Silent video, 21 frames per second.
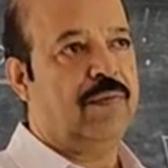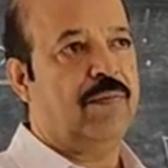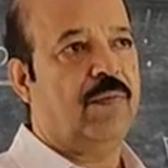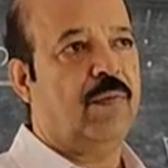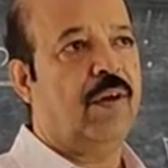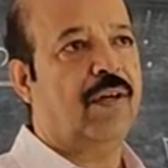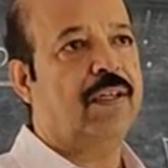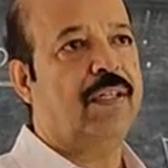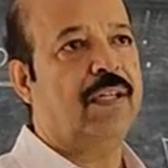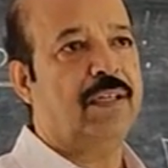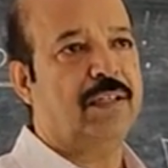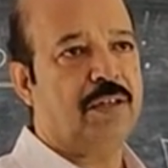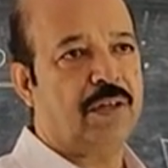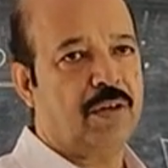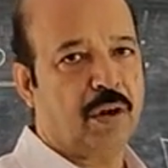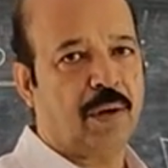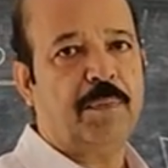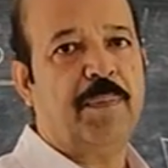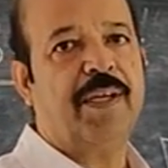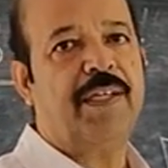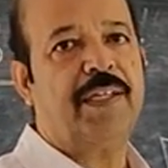water
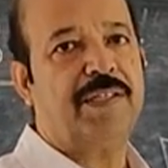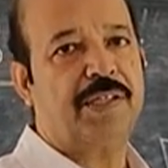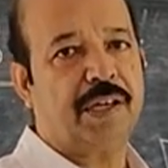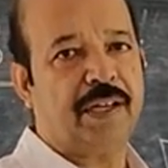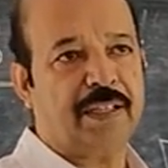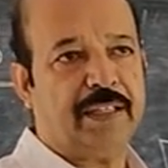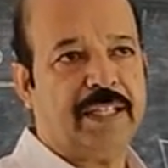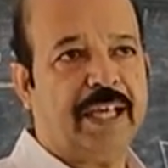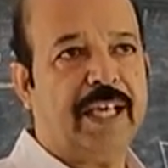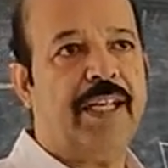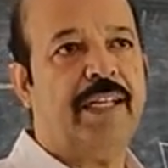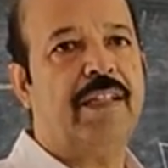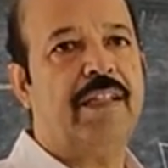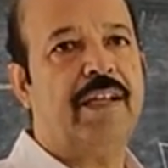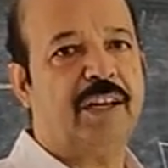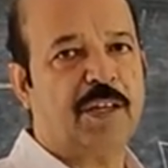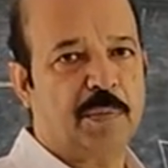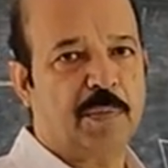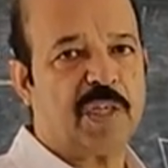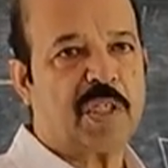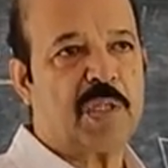droplets are there in the
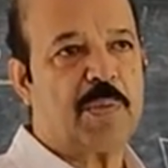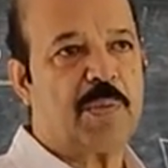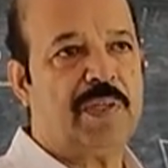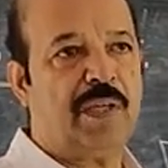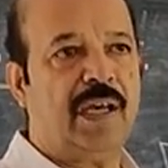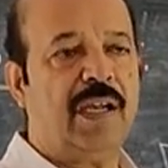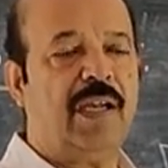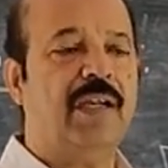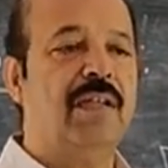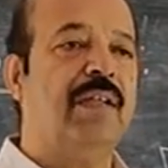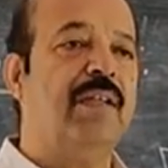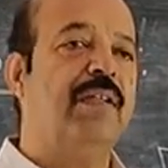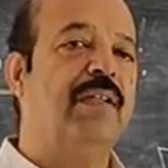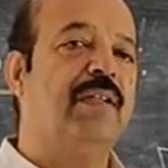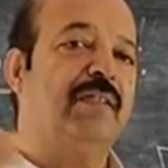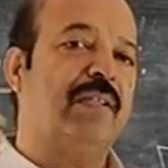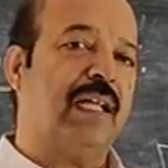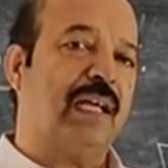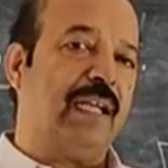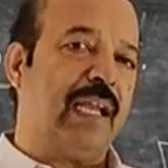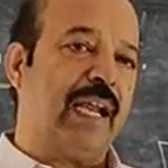atmosphere,
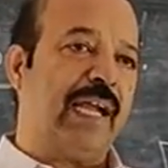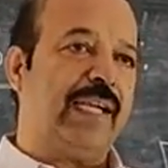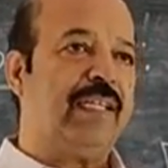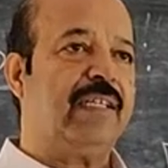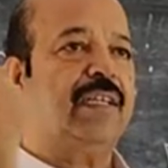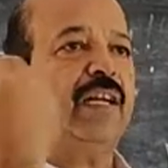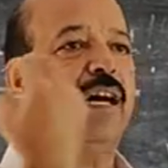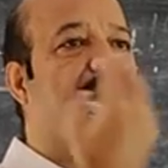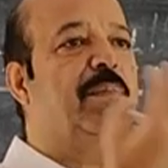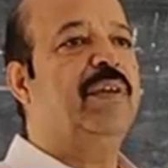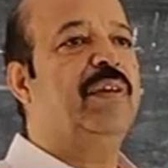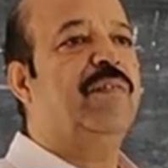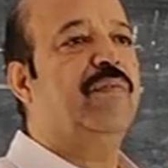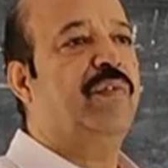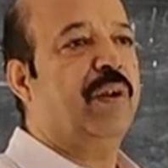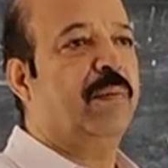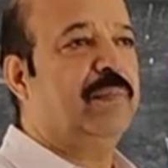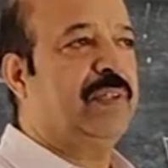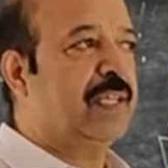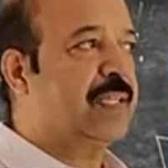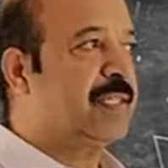the light coming
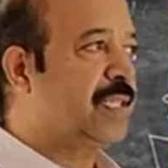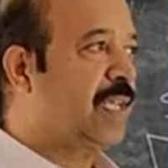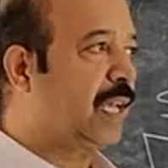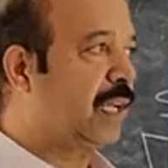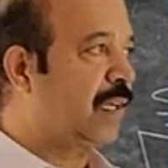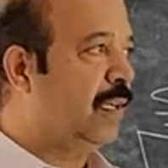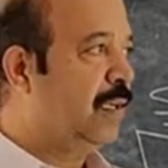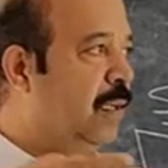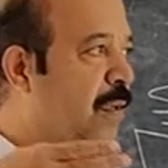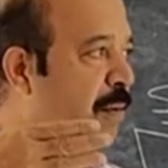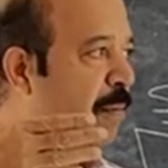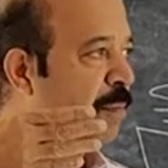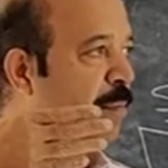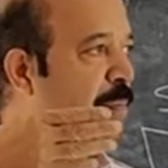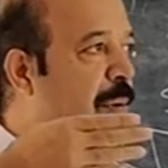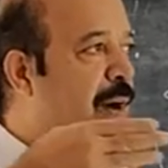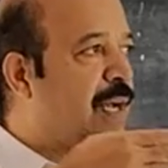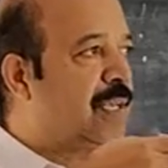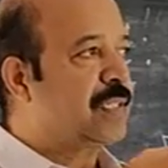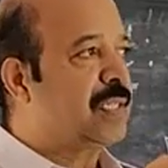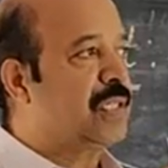from the sun
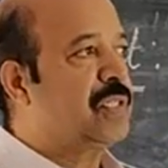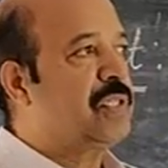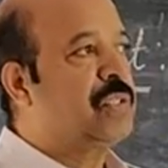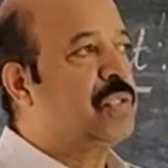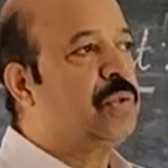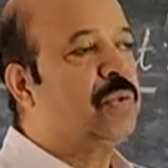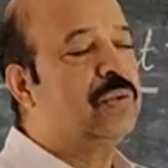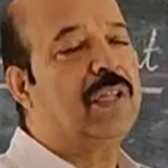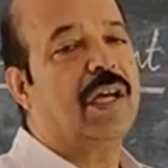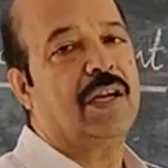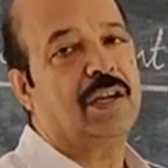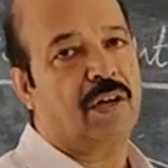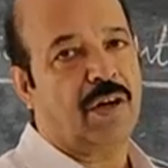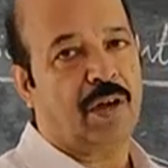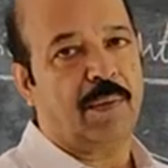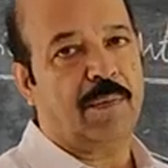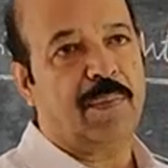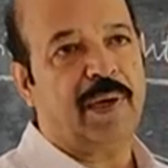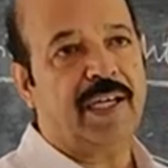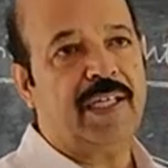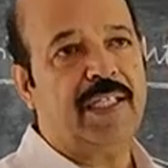passes through the
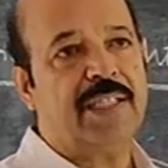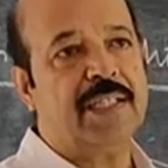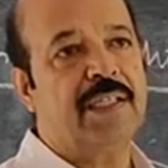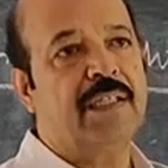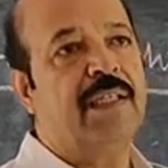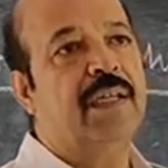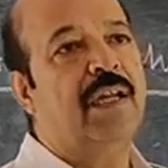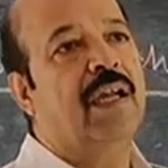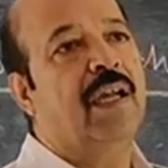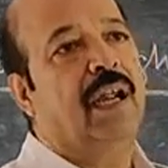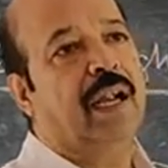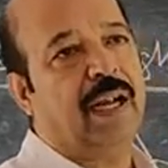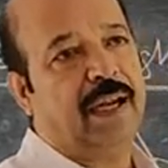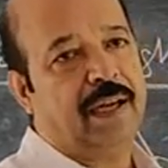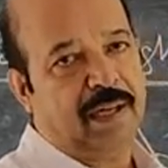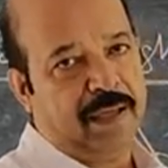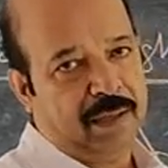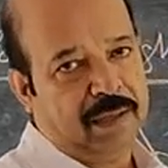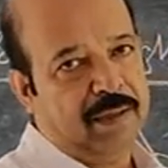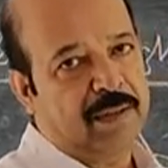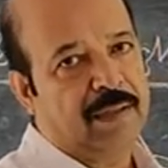droplets
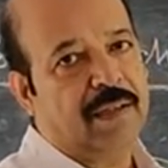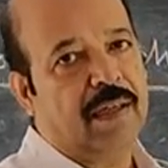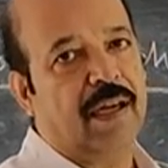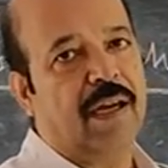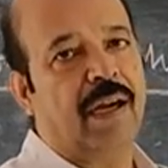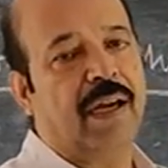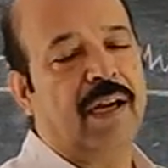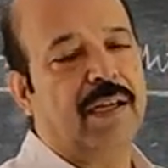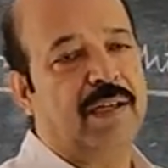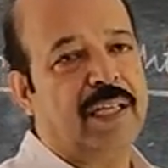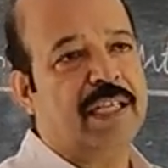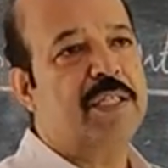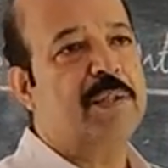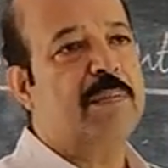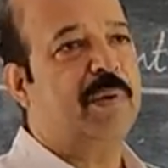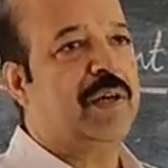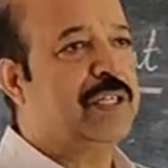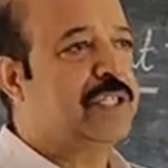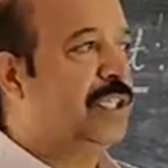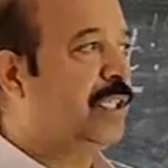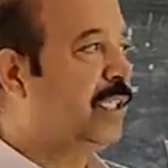and
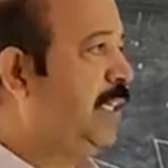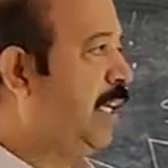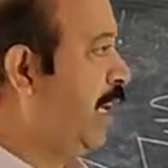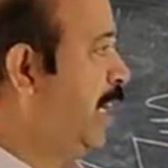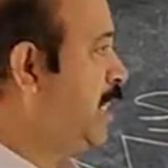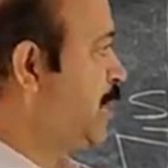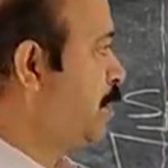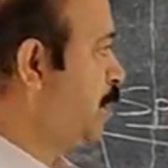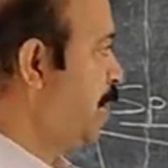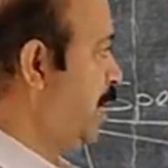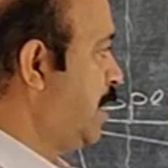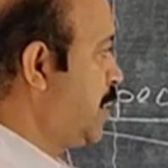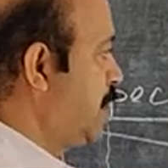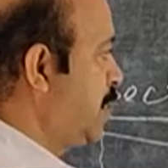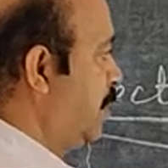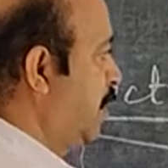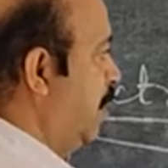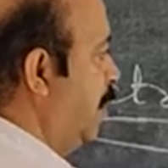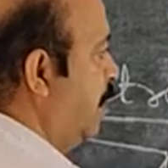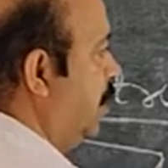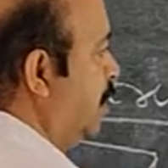dispersion takes
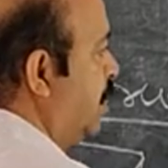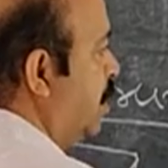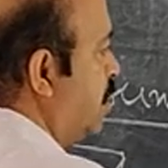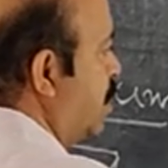place.